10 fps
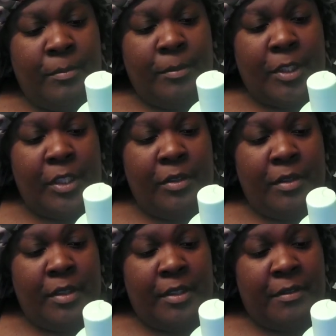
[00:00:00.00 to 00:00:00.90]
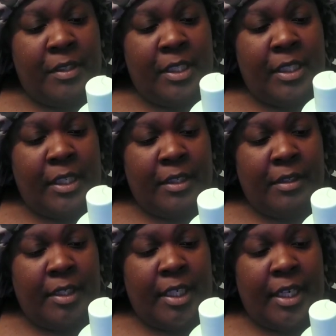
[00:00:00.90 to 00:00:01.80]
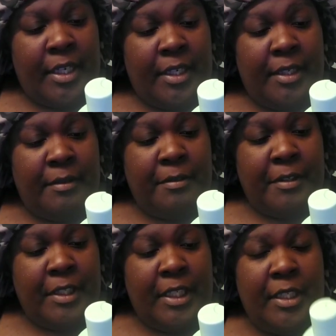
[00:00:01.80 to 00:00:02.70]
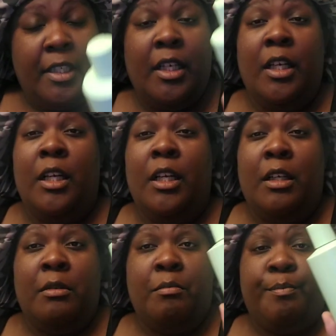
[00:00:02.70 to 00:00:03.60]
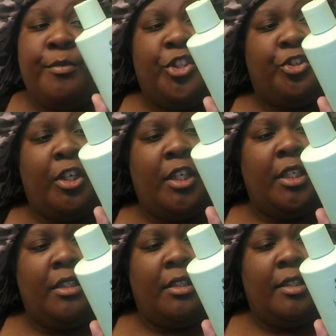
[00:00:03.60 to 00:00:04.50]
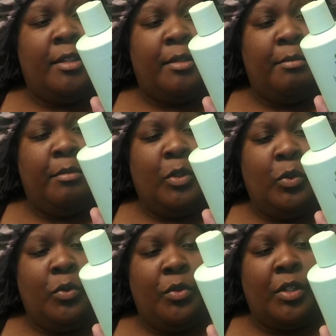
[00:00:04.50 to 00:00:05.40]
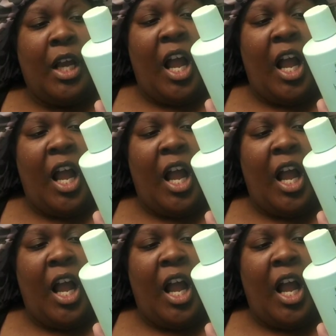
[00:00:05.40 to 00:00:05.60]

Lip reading: So you can definitely tell it had it feeling strong and smooth.